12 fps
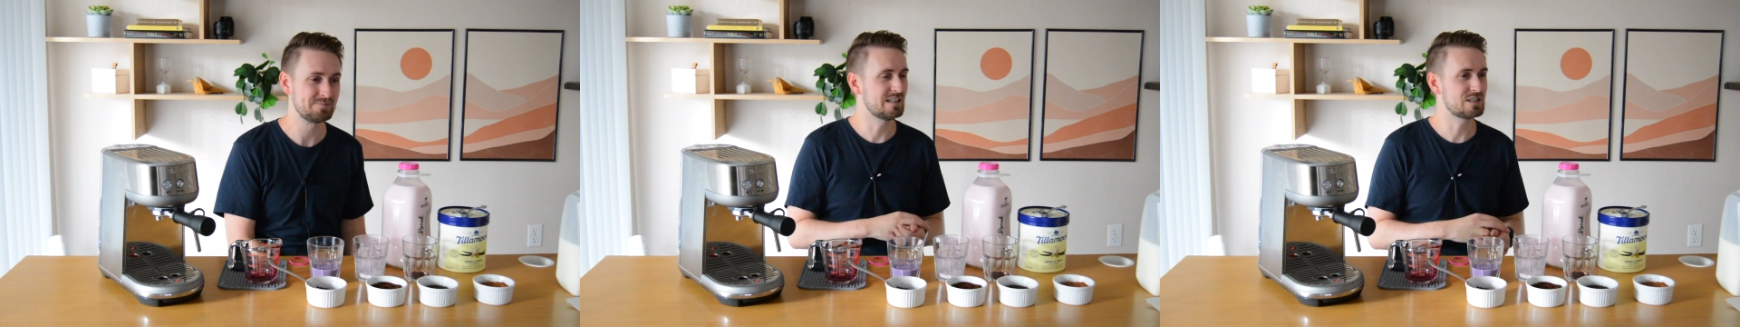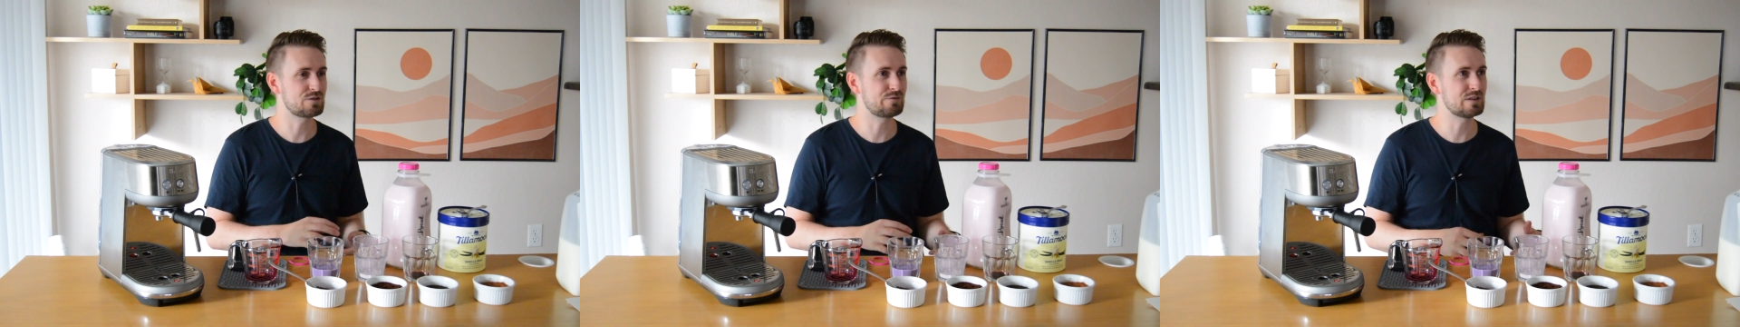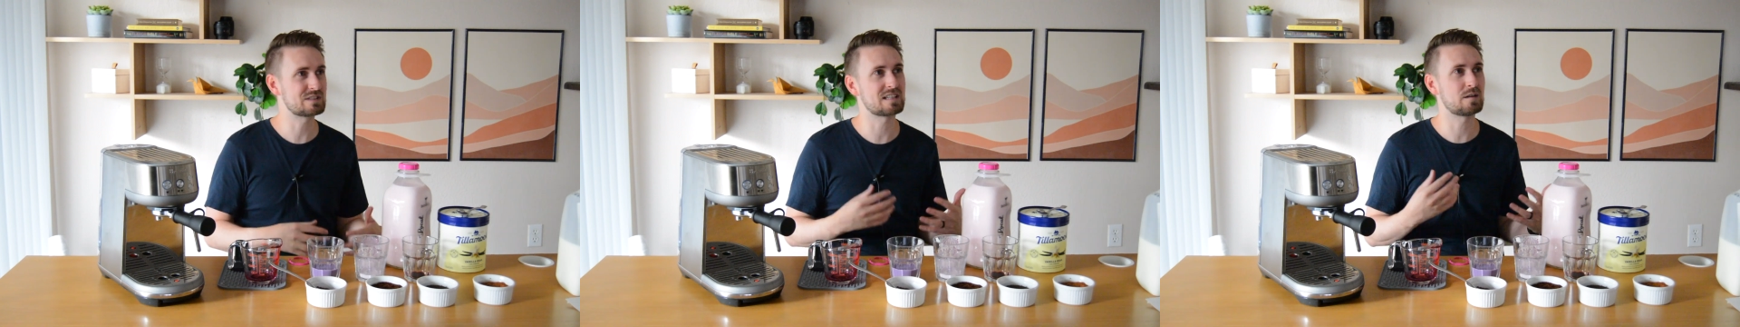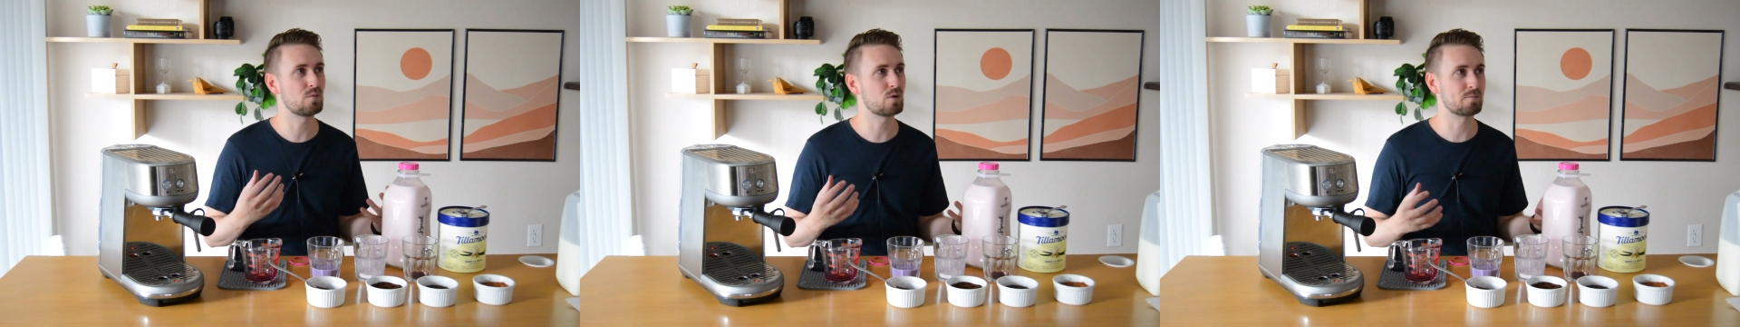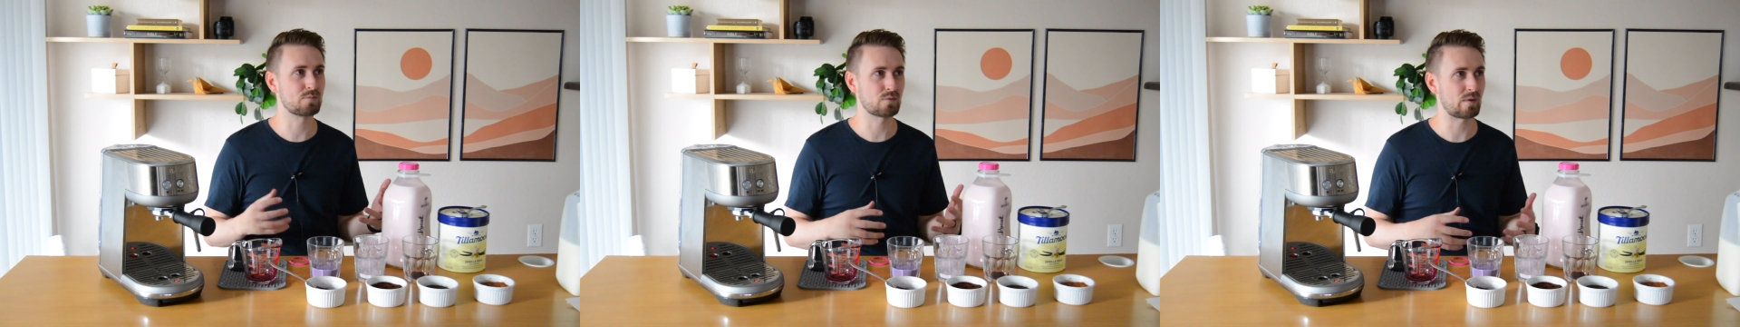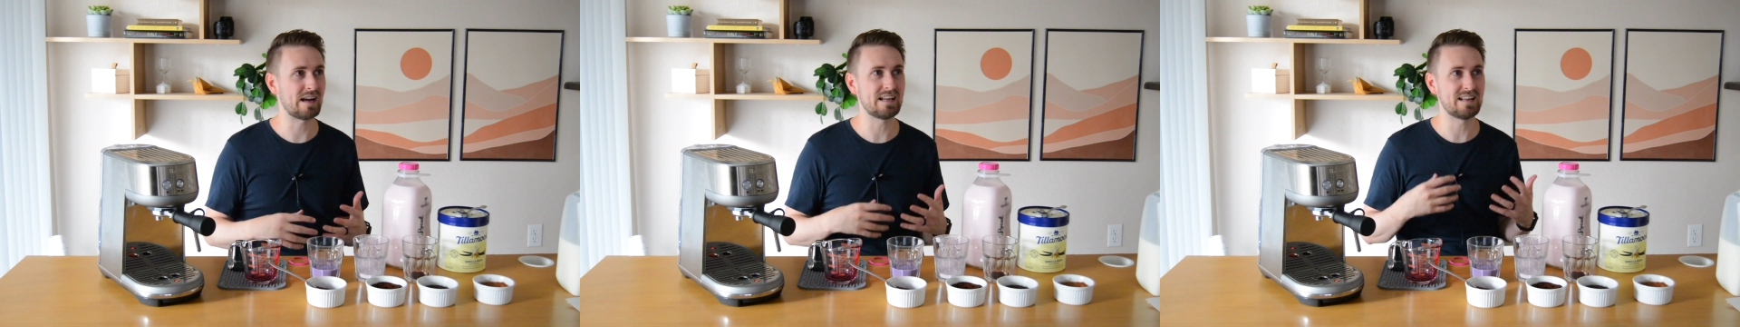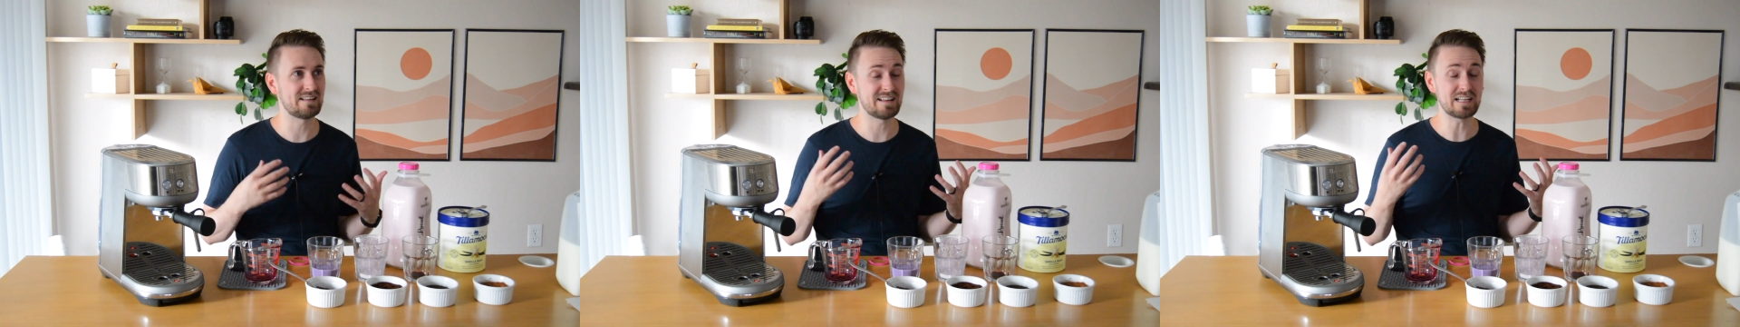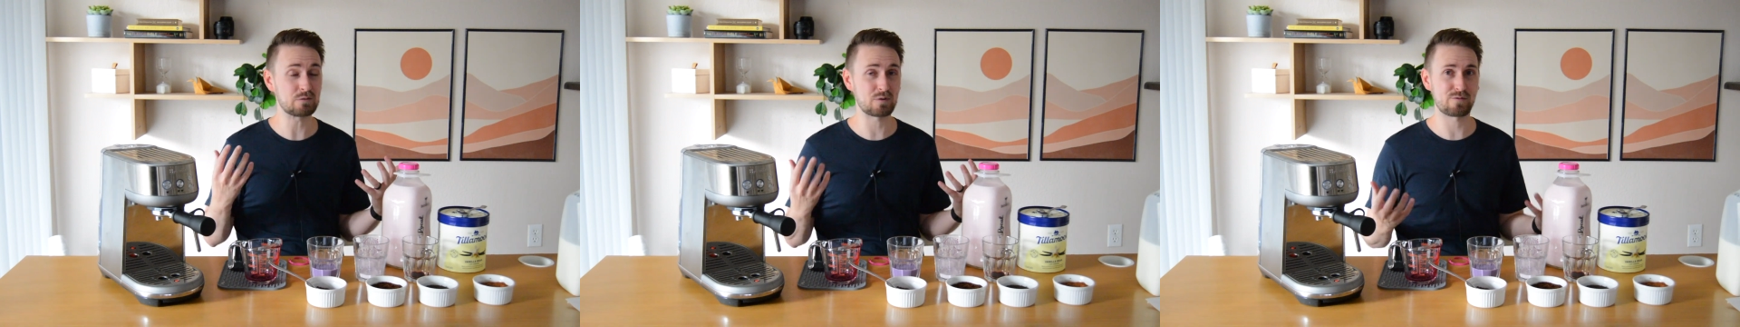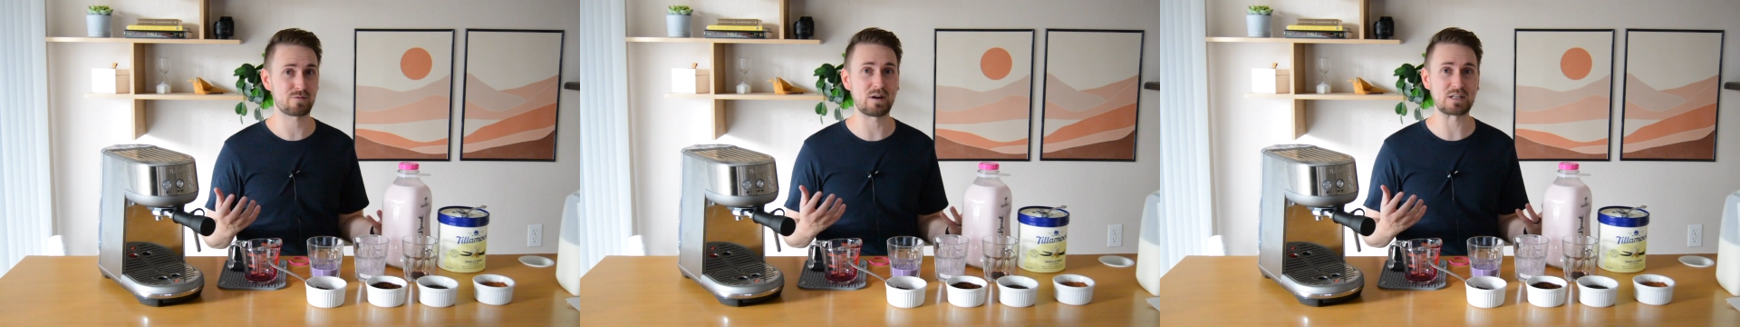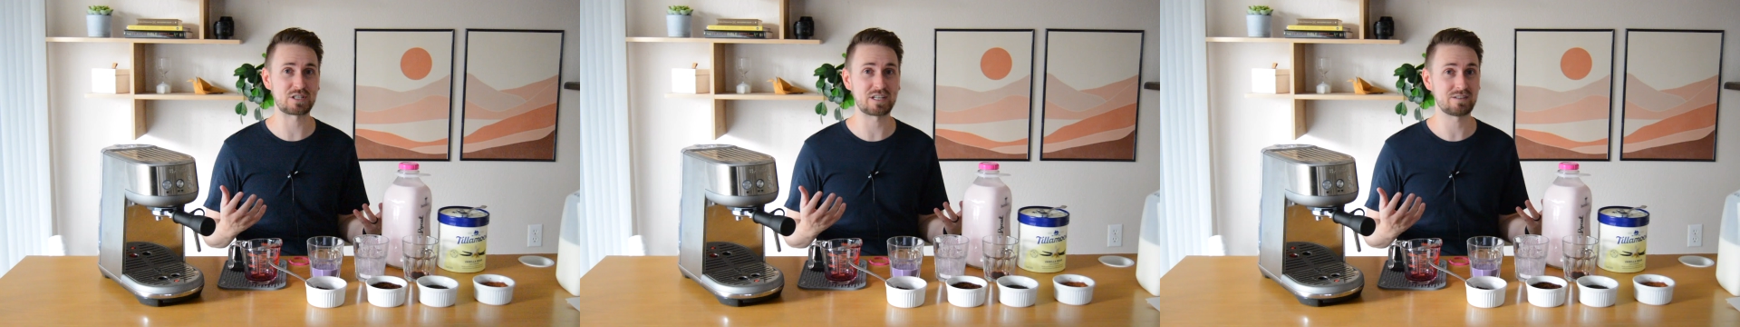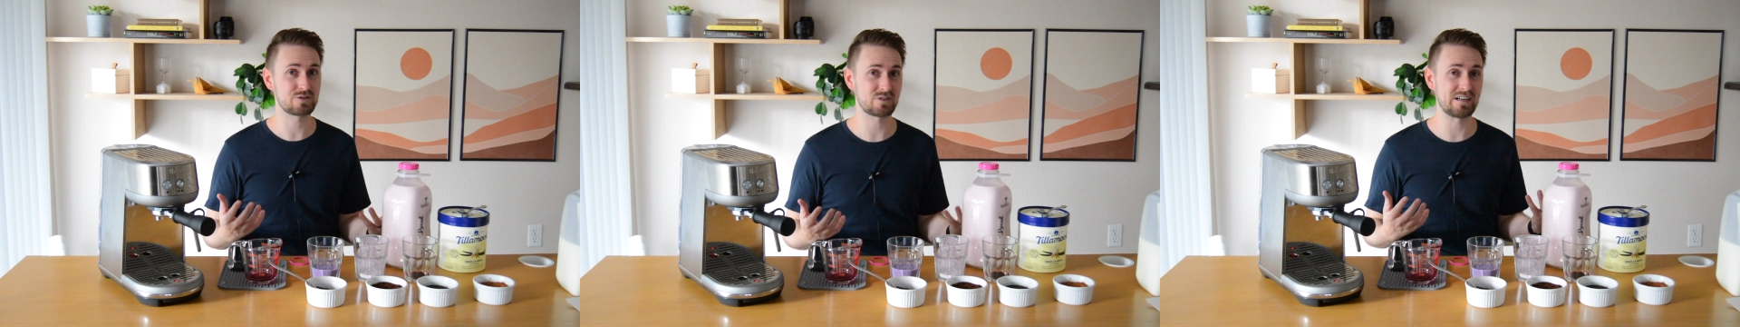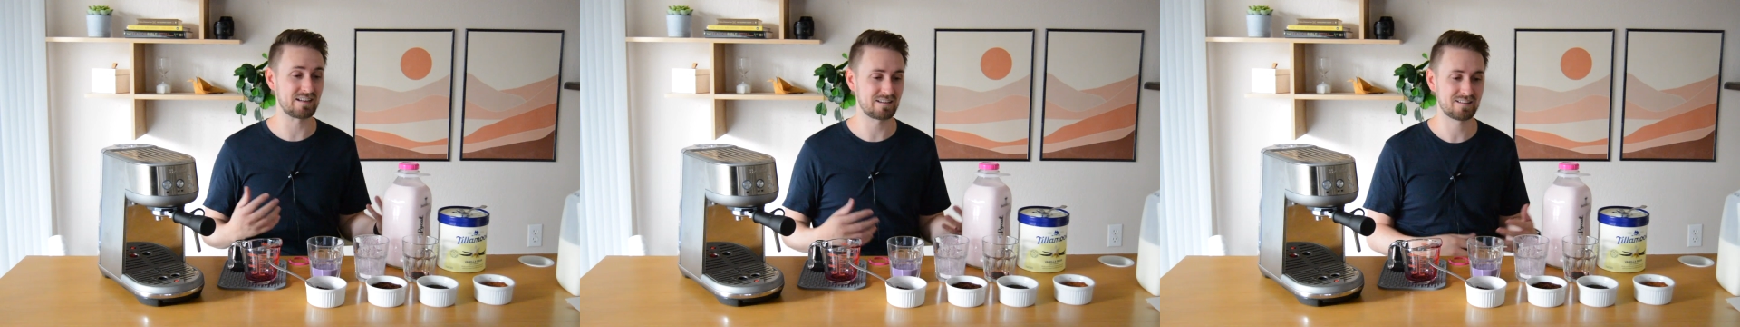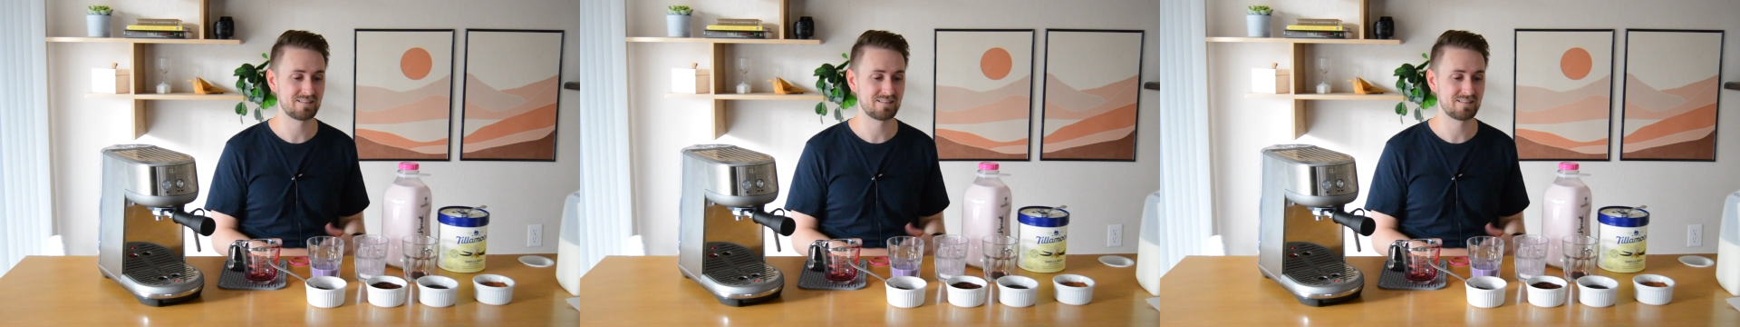It just feels like a more bright and like refreshing drink.